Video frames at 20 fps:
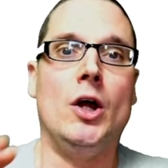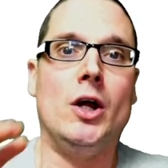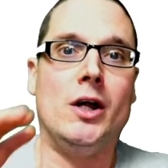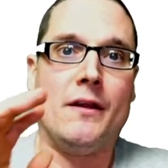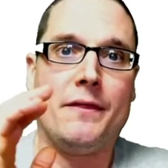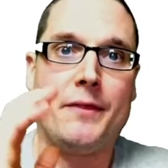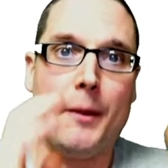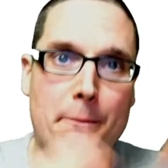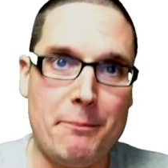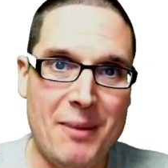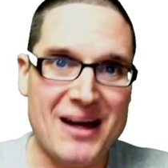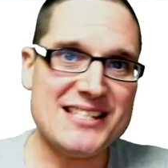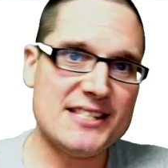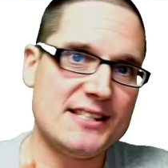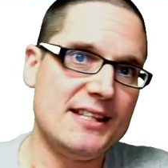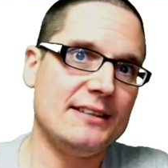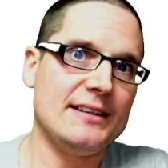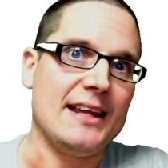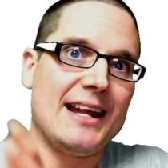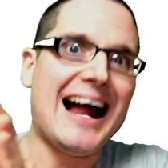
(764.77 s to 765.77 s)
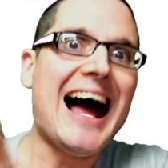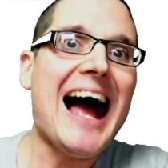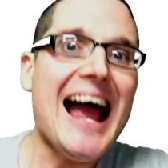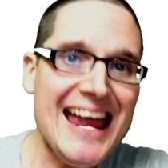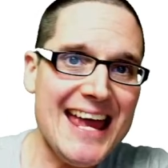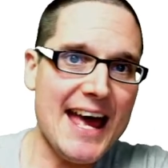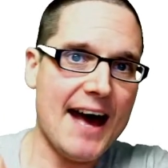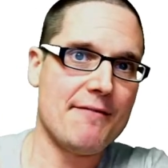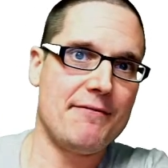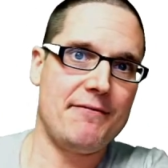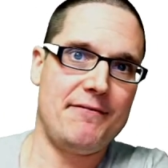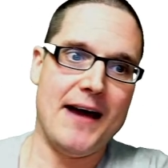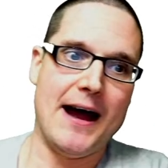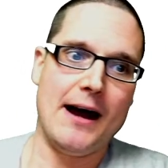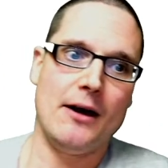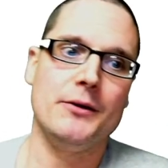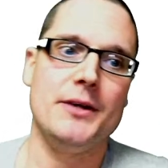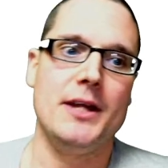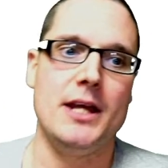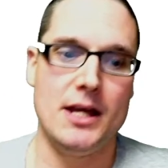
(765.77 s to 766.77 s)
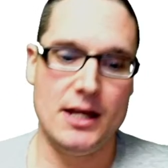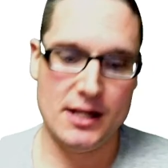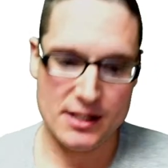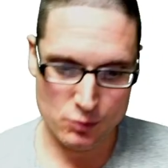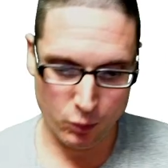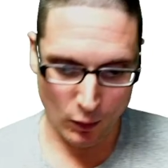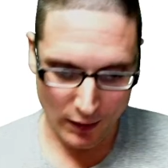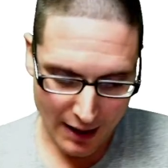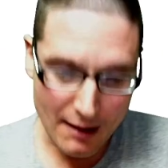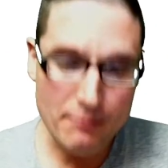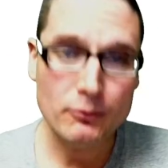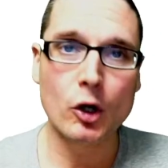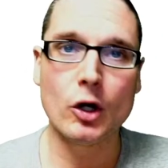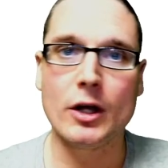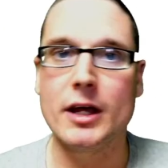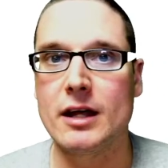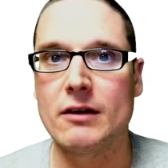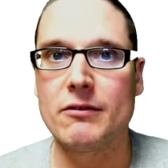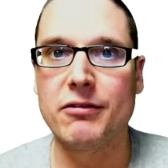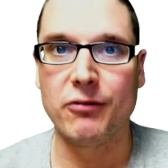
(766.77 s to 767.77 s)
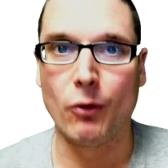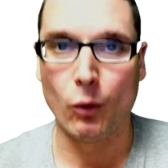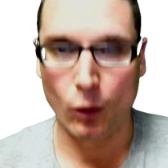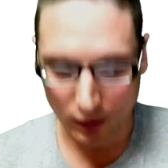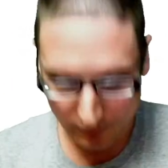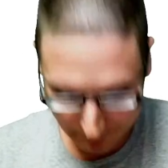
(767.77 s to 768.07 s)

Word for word: the best thing that I have found is what I'm looking for